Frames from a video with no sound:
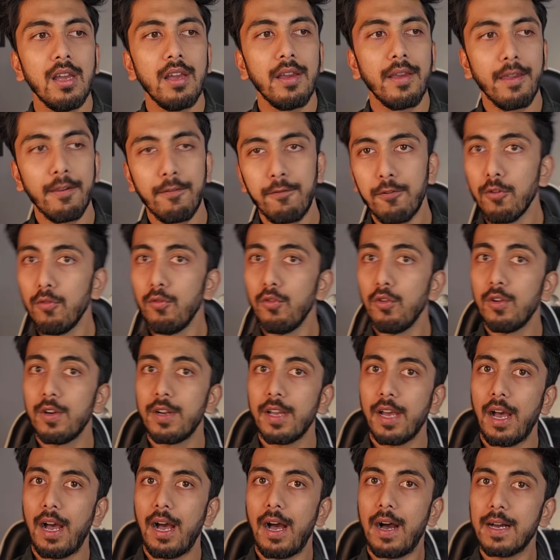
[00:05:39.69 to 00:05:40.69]
If you would
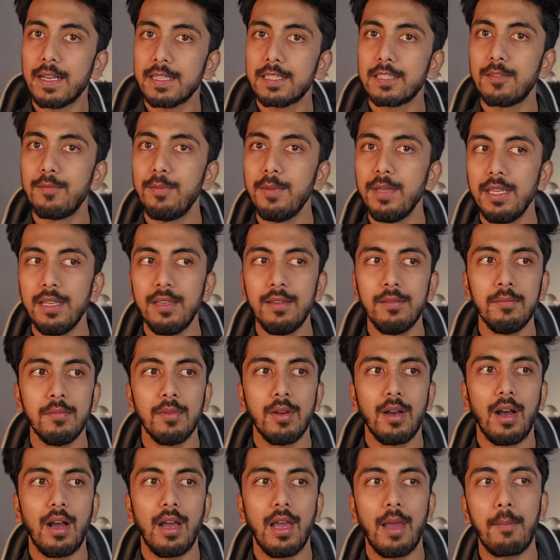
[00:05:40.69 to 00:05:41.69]
ask me,
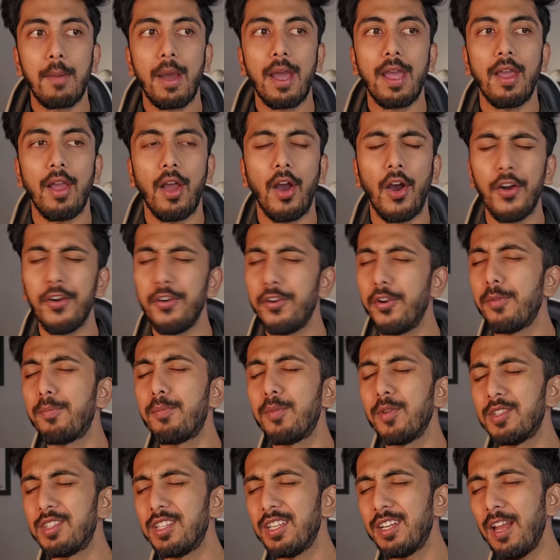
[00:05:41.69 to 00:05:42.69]
am I
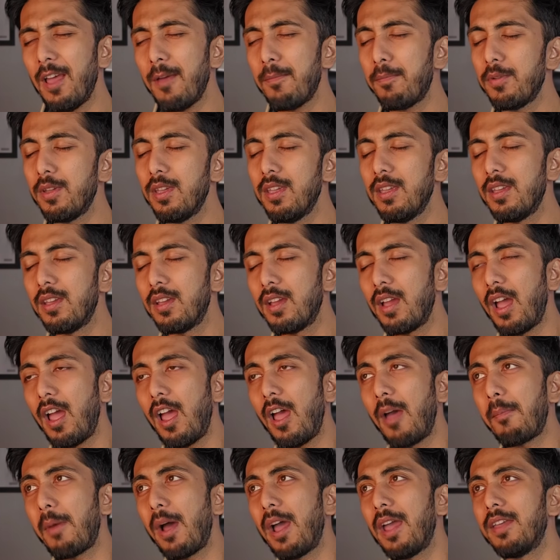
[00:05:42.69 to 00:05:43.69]
100% happy?
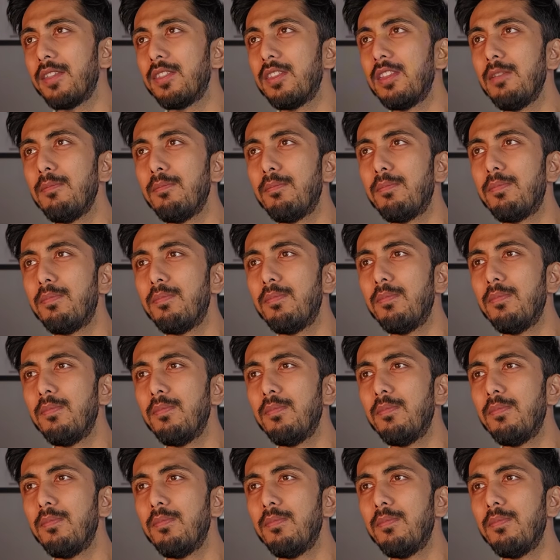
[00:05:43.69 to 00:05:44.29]
Am I the